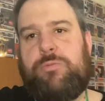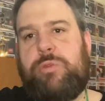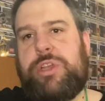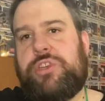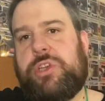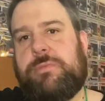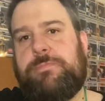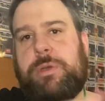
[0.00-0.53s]

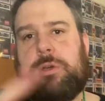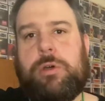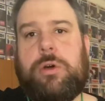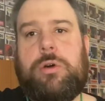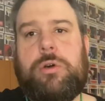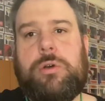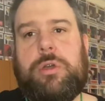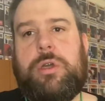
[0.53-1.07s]
Richard
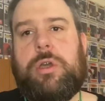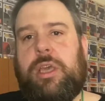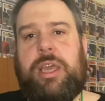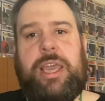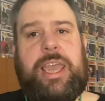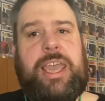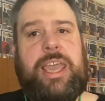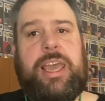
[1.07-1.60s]
McCook,
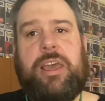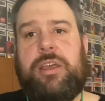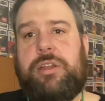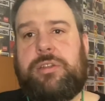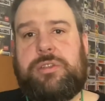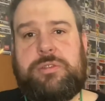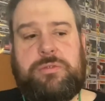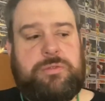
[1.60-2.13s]
he
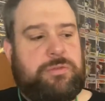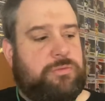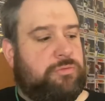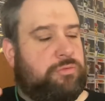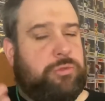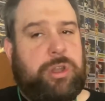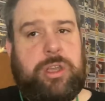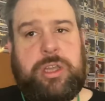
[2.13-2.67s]
had
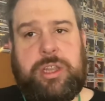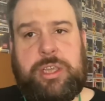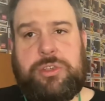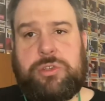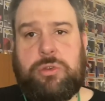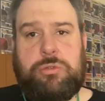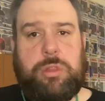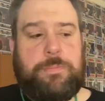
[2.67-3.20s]
really
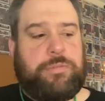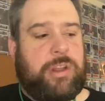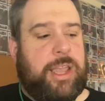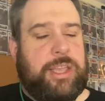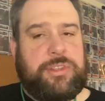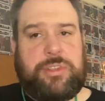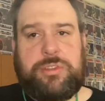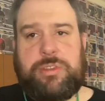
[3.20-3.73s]
sung the
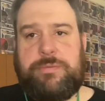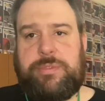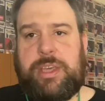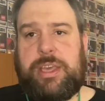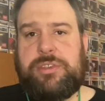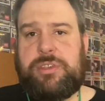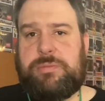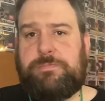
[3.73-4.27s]
praises of
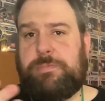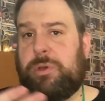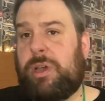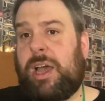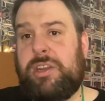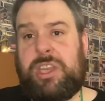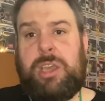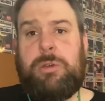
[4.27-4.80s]
this, but
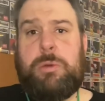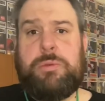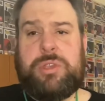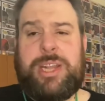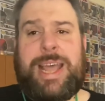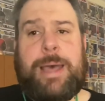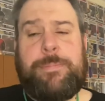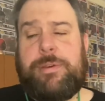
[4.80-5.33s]
I knew he was
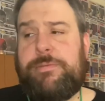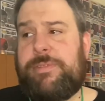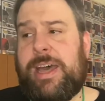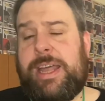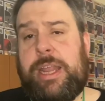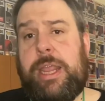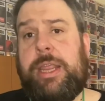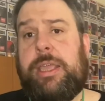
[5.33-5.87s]
an ABBA
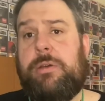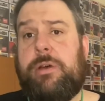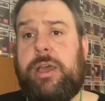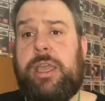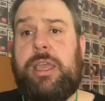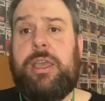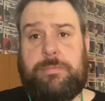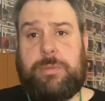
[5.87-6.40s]
fan
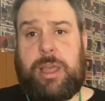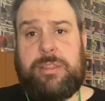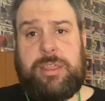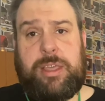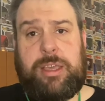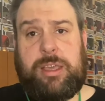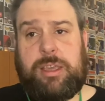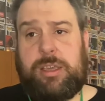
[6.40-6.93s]
anyway. I
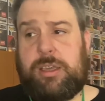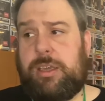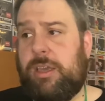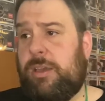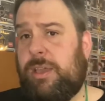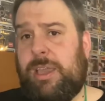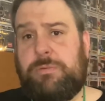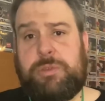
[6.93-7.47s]
think
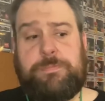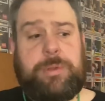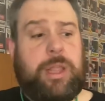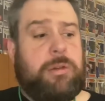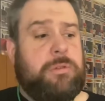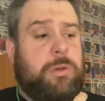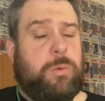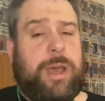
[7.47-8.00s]
uh, he was
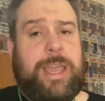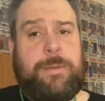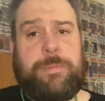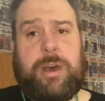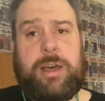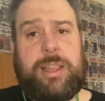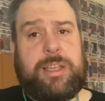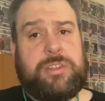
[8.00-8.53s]
blown away
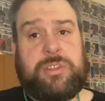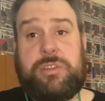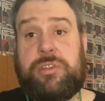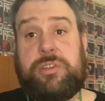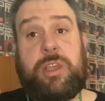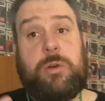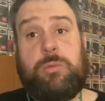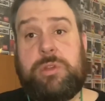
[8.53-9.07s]
by this, and
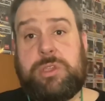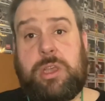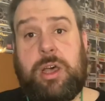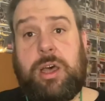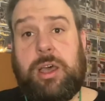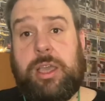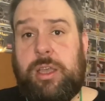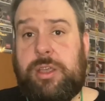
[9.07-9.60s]
so was
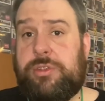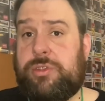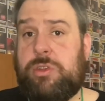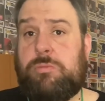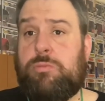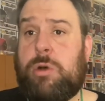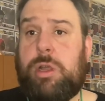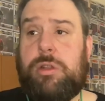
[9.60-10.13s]
I, as
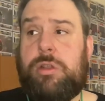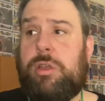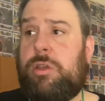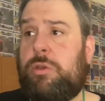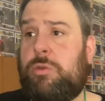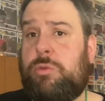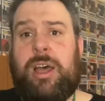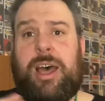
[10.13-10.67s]
someone
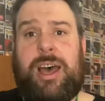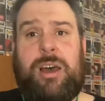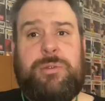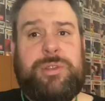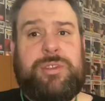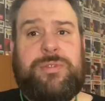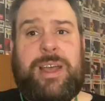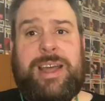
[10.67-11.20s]
who I
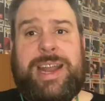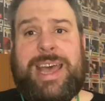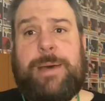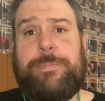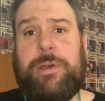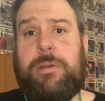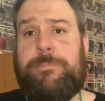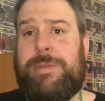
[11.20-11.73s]
always found
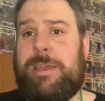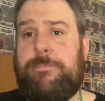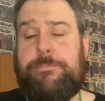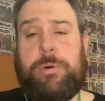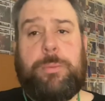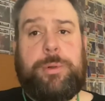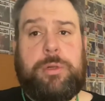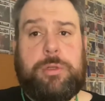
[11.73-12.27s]
ABBA a bit
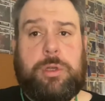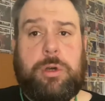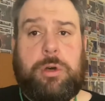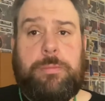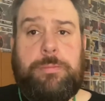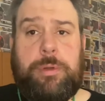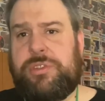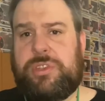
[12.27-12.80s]

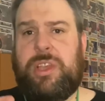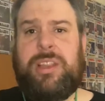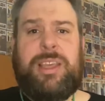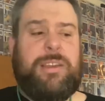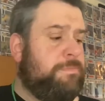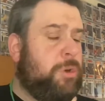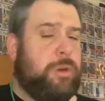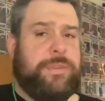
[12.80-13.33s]
bubblegum,
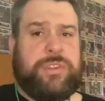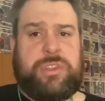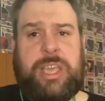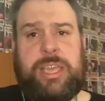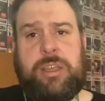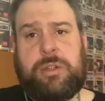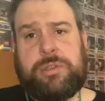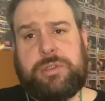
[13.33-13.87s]
certainly more of a
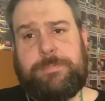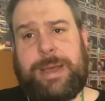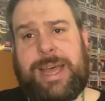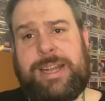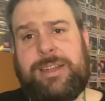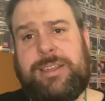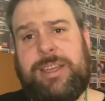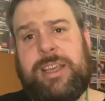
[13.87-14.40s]
singles
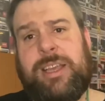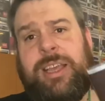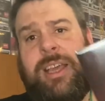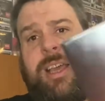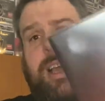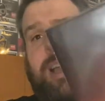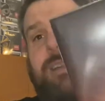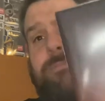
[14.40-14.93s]
band.
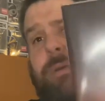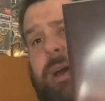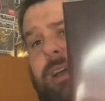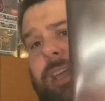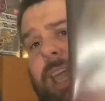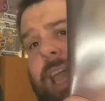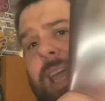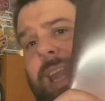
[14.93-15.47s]
And by
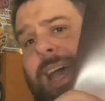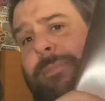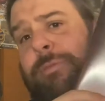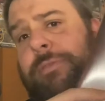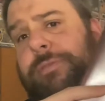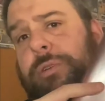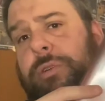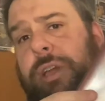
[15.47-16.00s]
getting
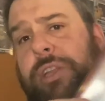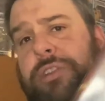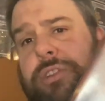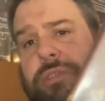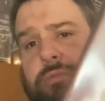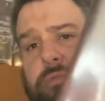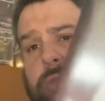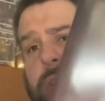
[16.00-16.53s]
ABBA Voyage,
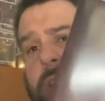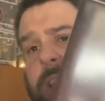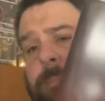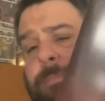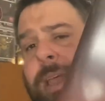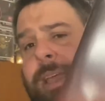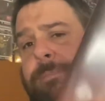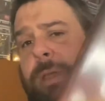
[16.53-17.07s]
it's really
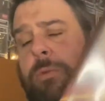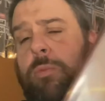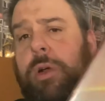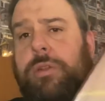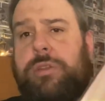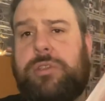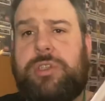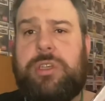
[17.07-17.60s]
made me
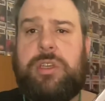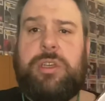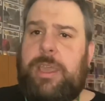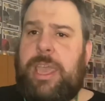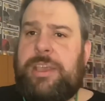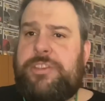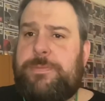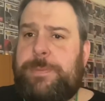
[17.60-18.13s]
want to
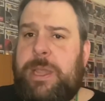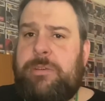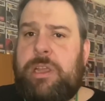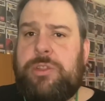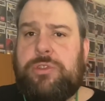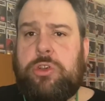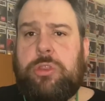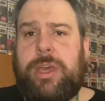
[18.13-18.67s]

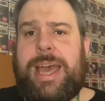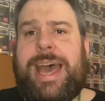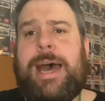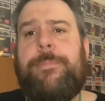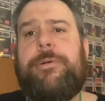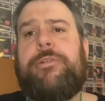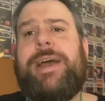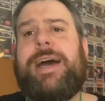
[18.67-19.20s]
experience other
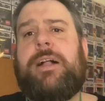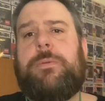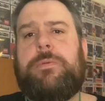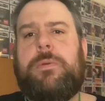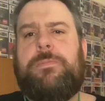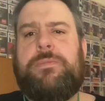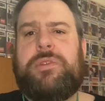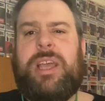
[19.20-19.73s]
ABBA
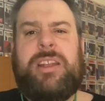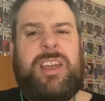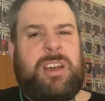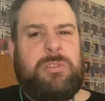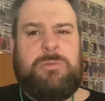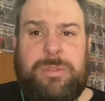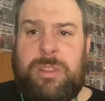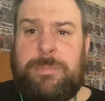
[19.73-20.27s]
albums. I
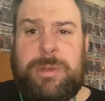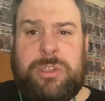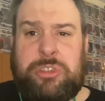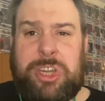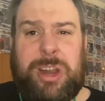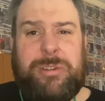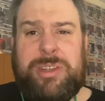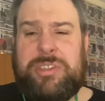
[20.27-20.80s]
know the
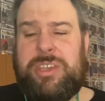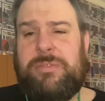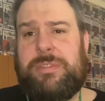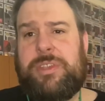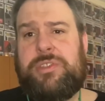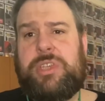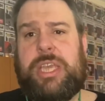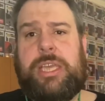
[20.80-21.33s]
majority of
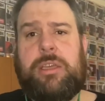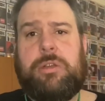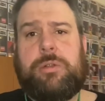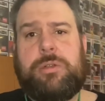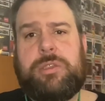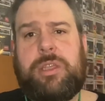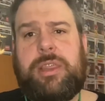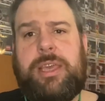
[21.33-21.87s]
the
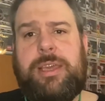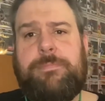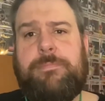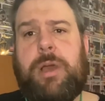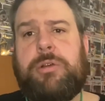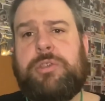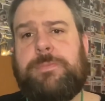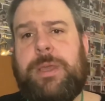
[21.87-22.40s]
singles, I think
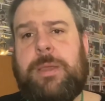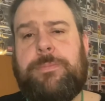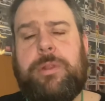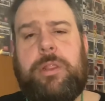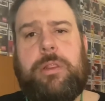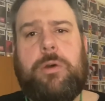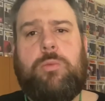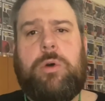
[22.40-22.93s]
most people
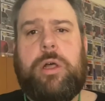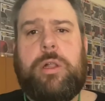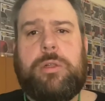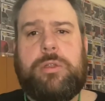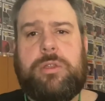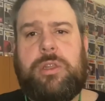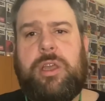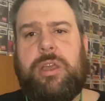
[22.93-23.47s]
in the world
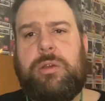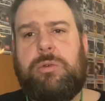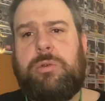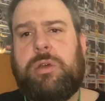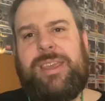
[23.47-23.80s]
do.